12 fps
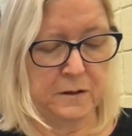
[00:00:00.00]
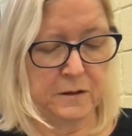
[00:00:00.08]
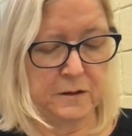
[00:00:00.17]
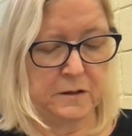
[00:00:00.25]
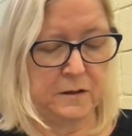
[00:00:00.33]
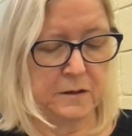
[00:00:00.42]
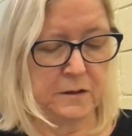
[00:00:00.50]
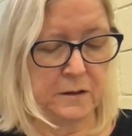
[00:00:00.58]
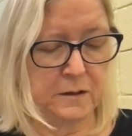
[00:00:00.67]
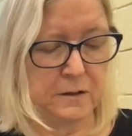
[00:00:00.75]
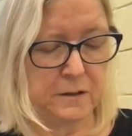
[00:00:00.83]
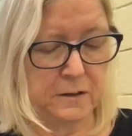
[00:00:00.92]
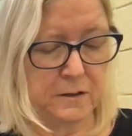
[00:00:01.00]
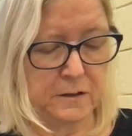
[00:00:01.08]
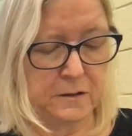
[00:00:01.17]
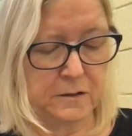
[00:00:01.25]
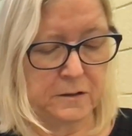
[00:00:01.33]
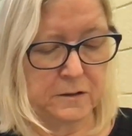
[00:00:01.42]

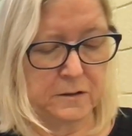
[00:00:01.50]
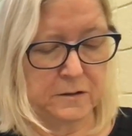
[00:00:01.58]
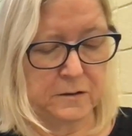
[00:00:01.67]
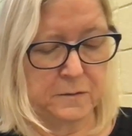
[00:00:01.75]
[no speech]